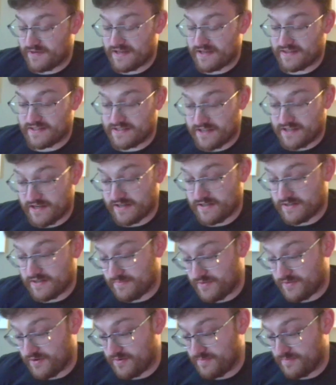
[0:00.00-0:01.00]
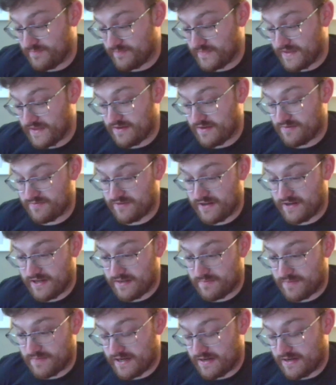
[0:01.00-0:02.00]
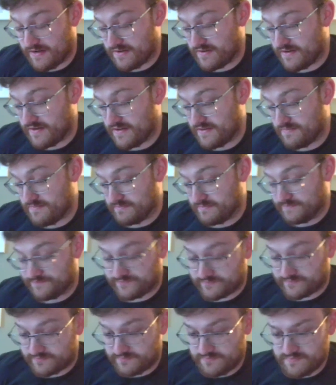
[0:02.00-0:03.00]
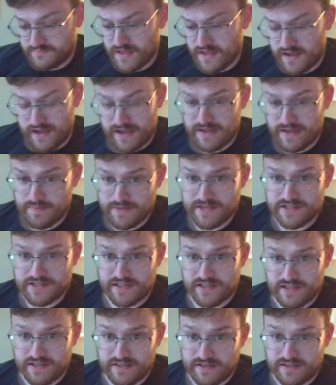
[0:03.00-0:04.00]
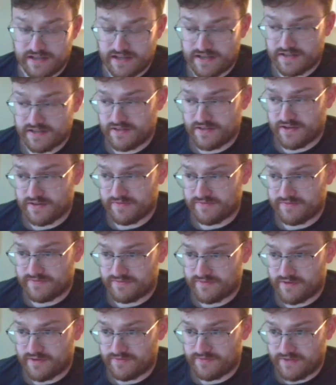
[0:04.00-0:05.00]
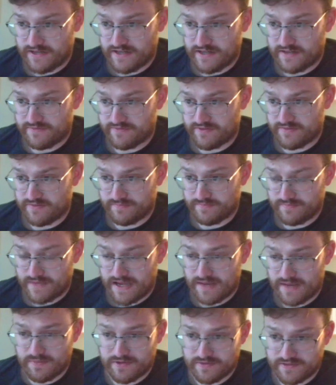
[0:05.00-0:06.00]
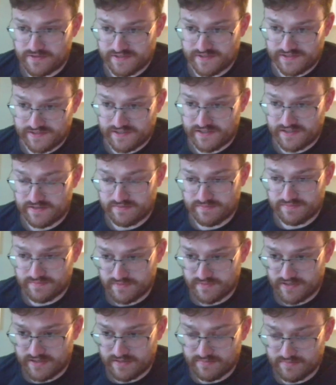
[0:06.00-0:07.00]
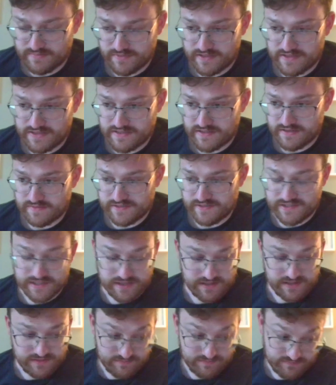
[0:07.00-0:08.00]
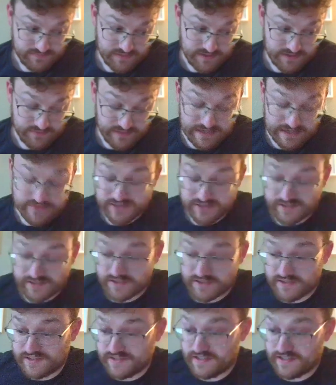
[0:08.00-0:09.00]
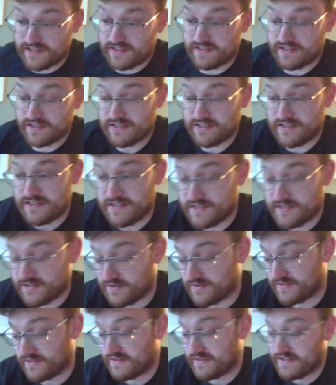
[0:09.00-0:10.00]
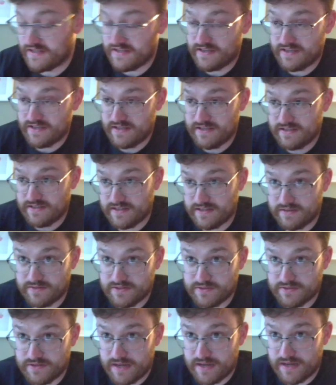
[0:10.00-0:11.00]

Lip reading: read the title of the poem, Ophelia and Ballylock, I immediately thought of Ophelia from Hamlet, because I have leaving certs that I teach, and they were doing